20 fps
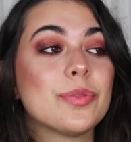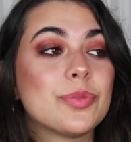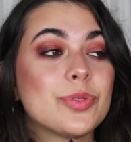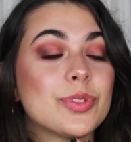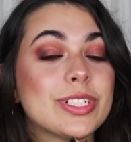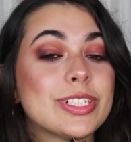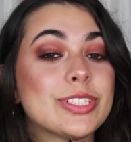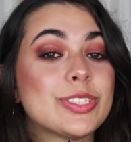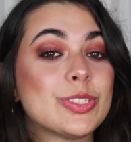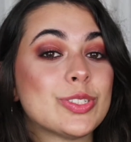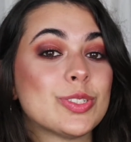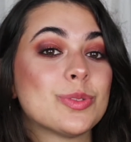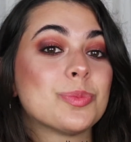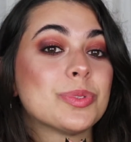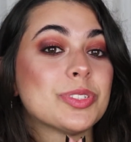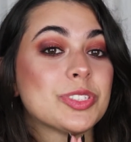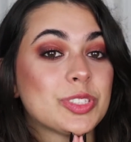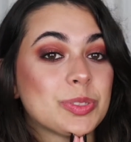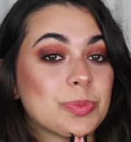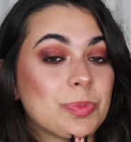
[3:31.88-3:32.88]
for a
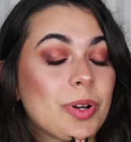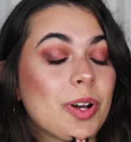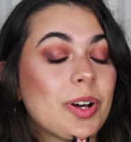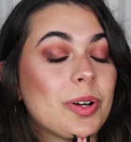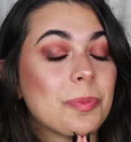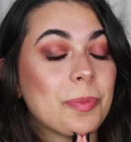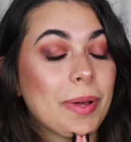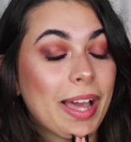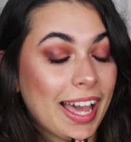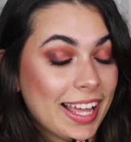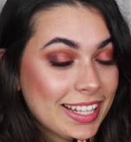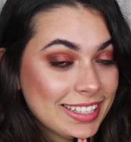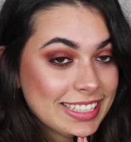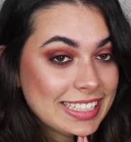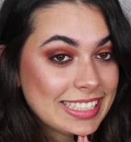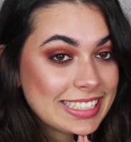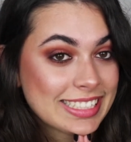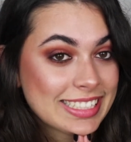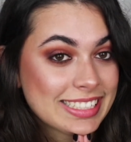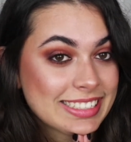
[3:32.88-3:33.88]
super small
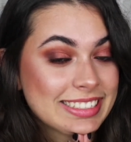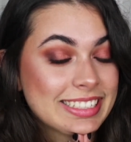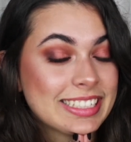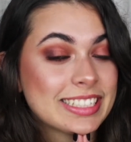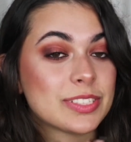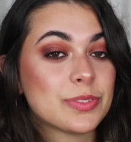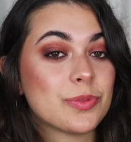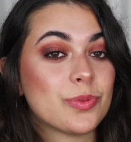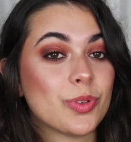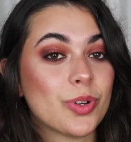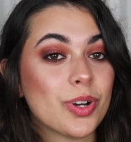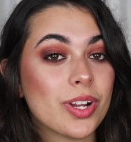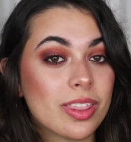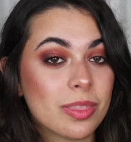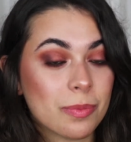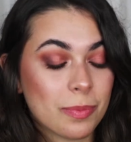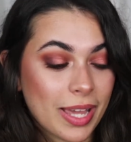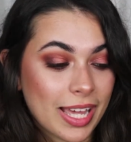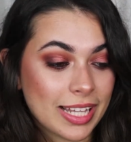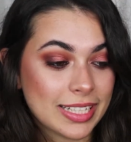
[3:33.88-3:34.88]
palette. This
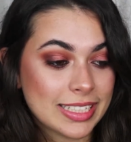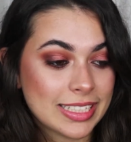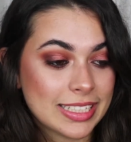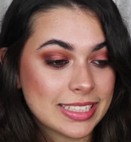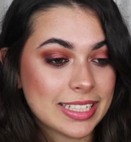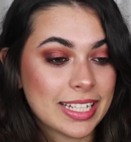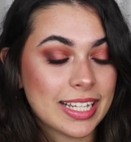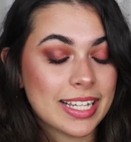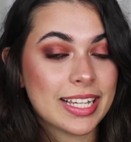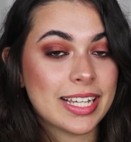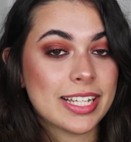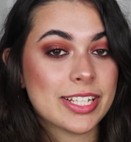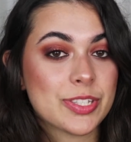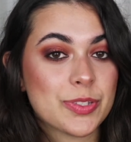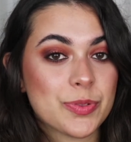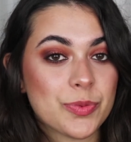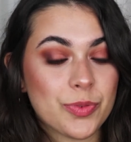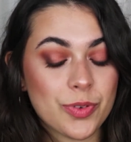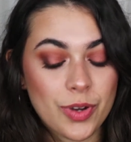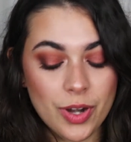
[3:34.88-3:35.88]
fourth palette
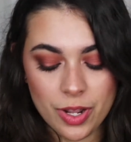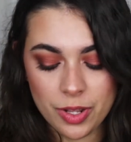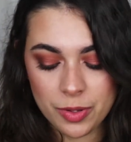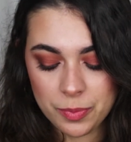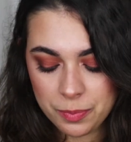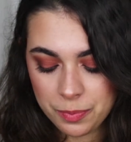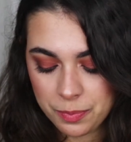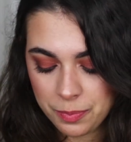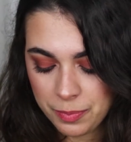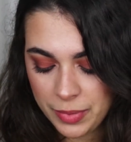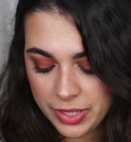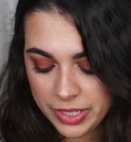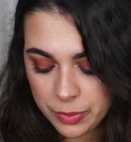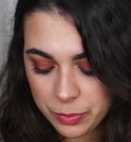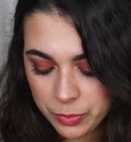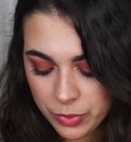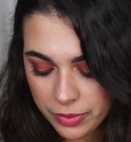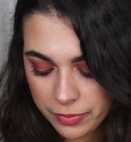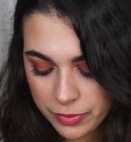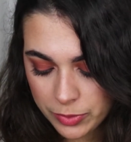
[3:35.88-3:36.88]
is from
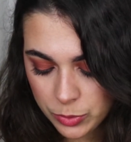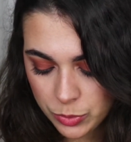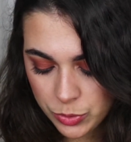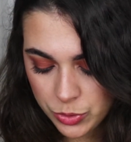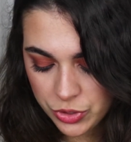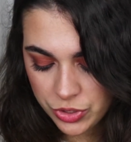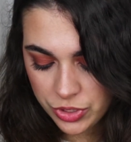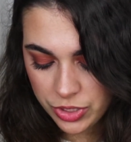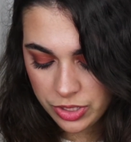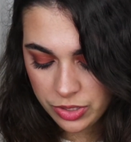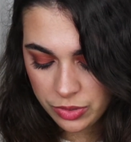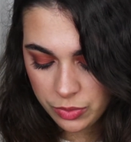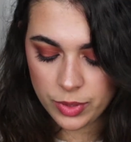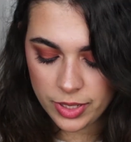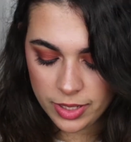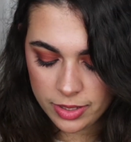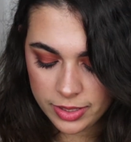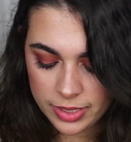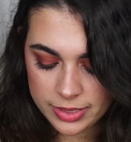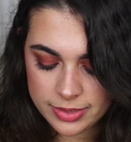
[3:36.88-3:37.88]
Makeup Revolution.
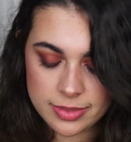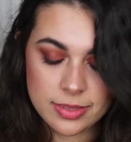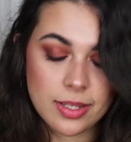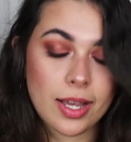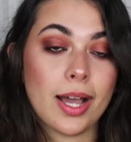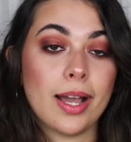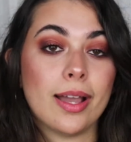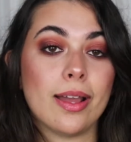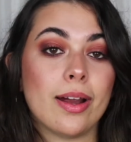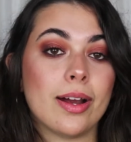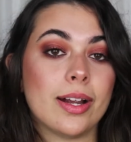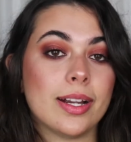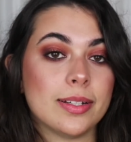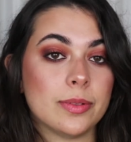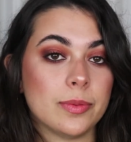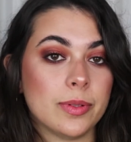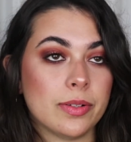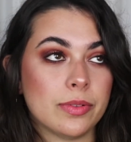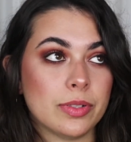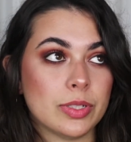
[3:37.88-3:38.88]
Well, it's I Heart
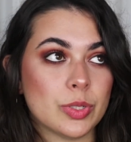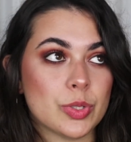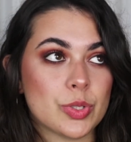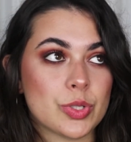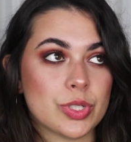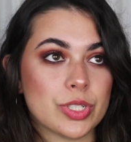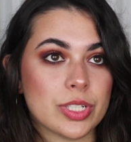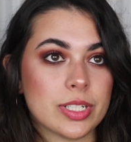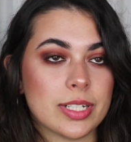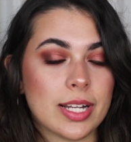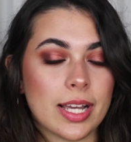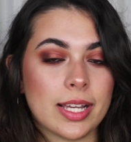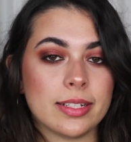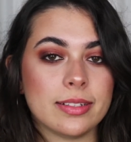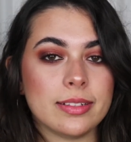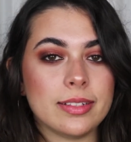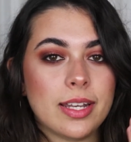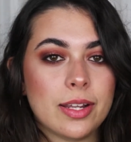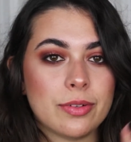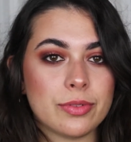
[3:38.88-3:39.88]
Revolution. I
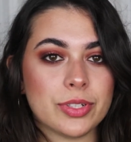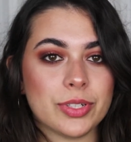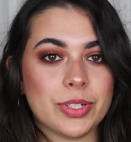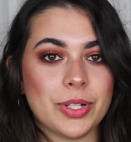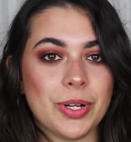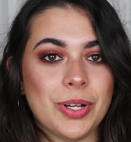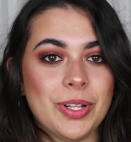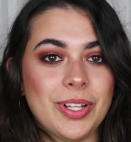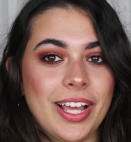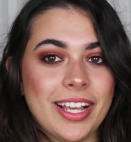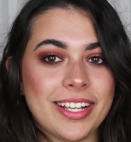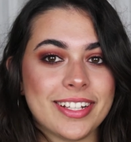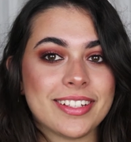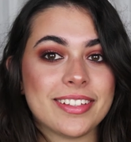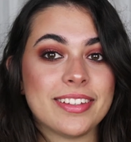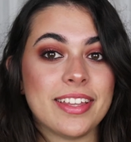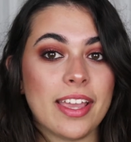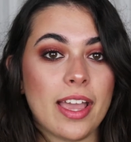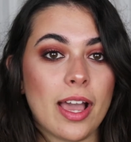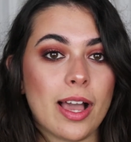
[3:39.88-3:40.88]
never know,
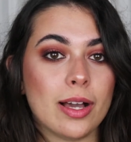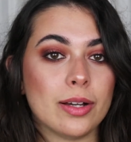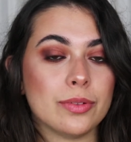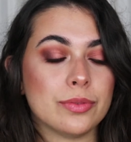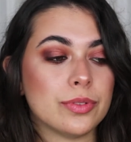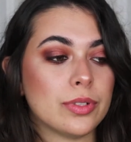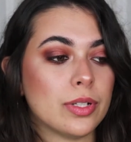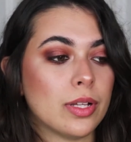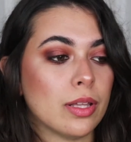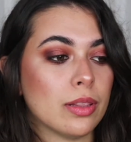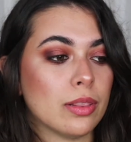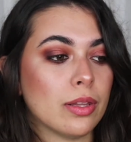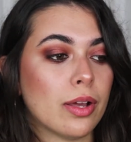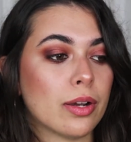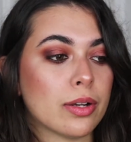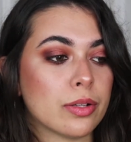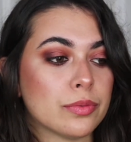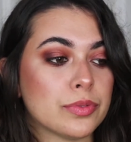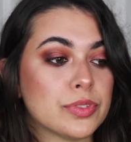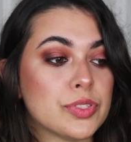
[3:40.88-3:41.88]
like they have a
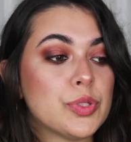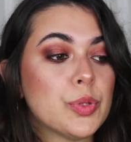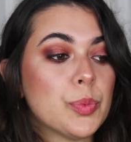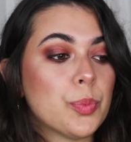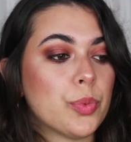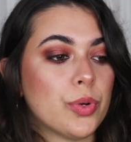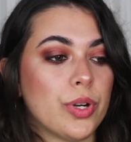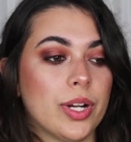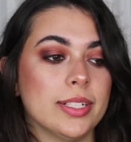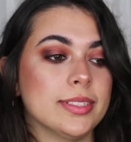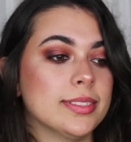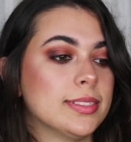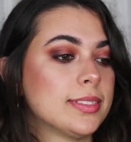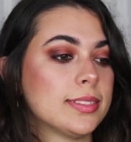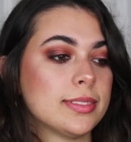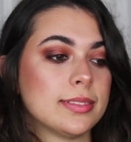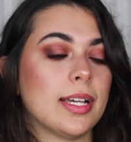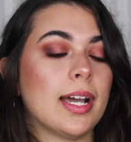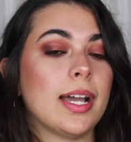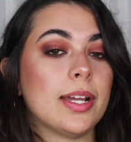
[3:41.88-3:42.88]
lot of
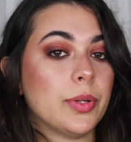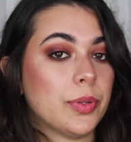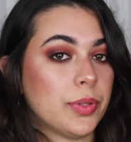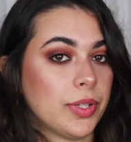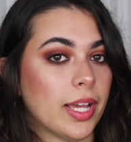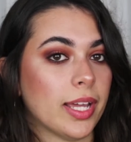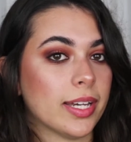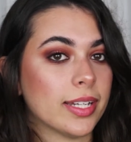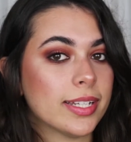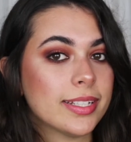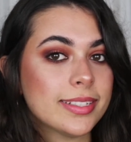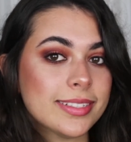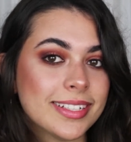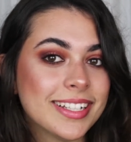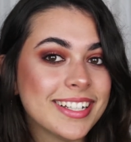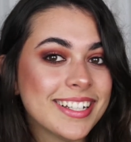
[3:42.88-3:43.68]
sub-brands. I don't get it.